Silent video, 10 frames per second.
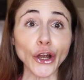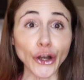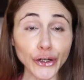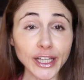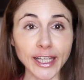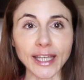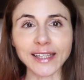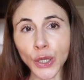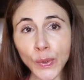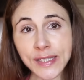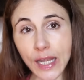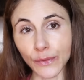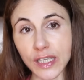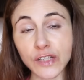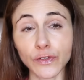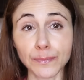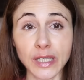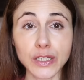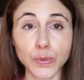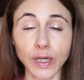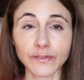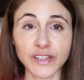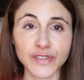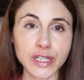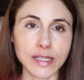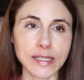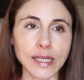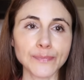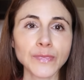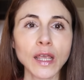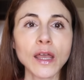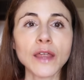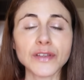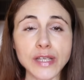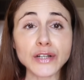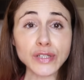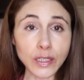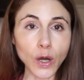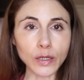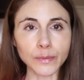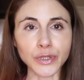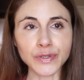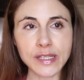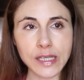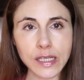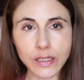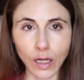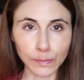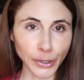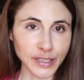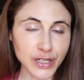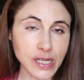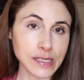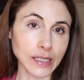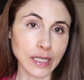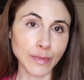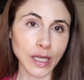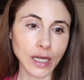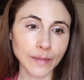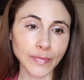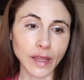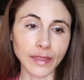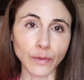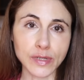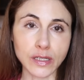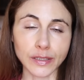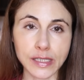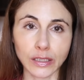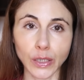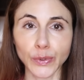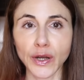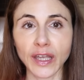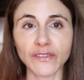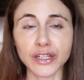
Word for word: early. Who is at risk for B12 deficiency? There's actually an autoimmune disease called pernicious anemia that results in lowering of